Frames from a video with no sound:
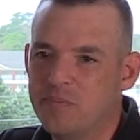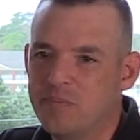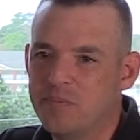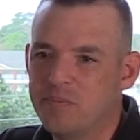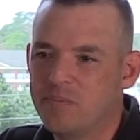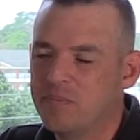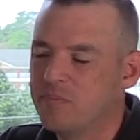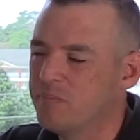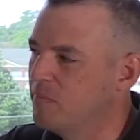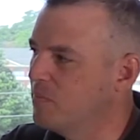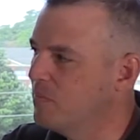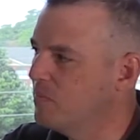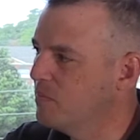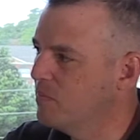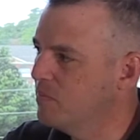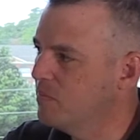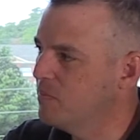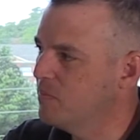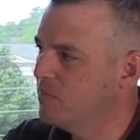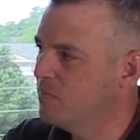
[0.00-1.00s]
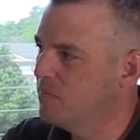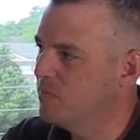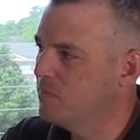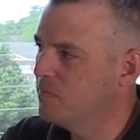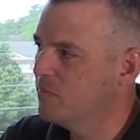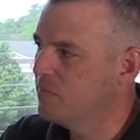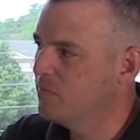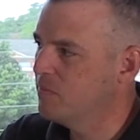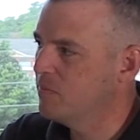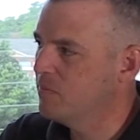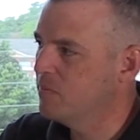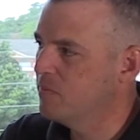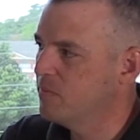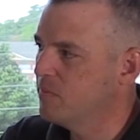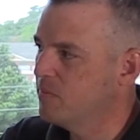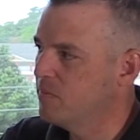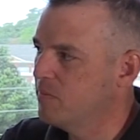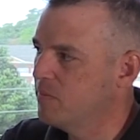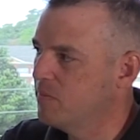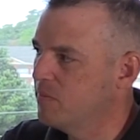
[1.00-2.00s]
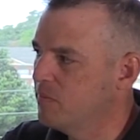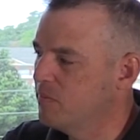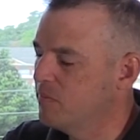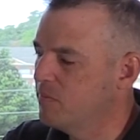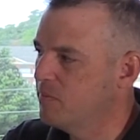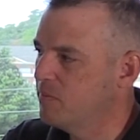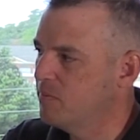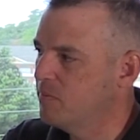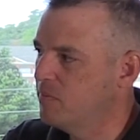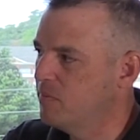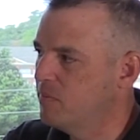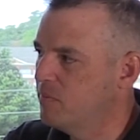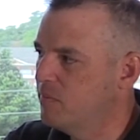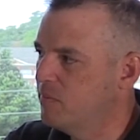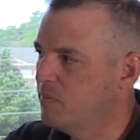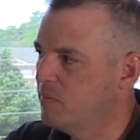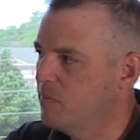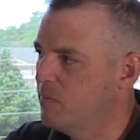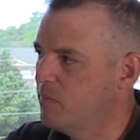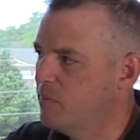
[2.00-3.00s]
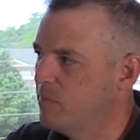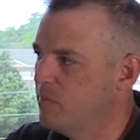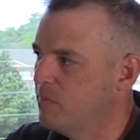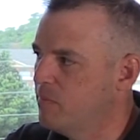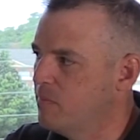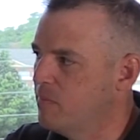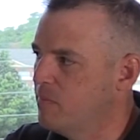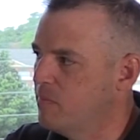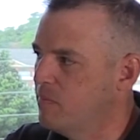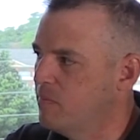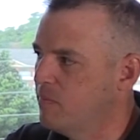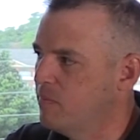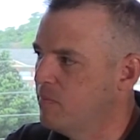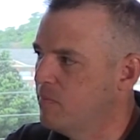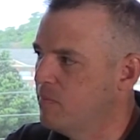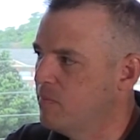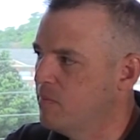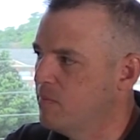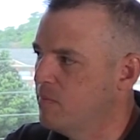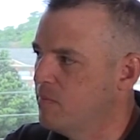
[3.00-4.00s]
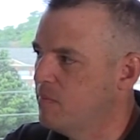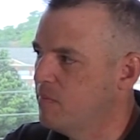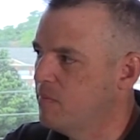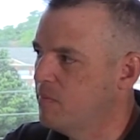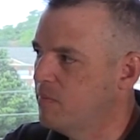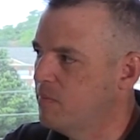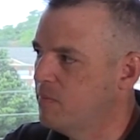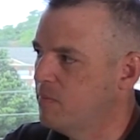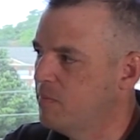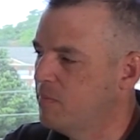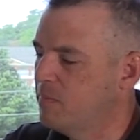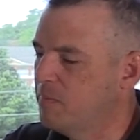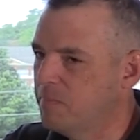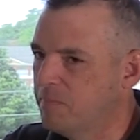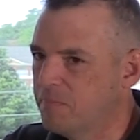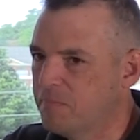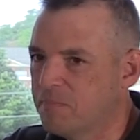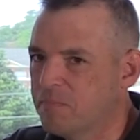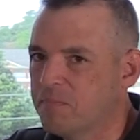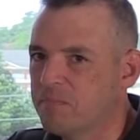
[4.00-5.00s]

The person shown says nothing.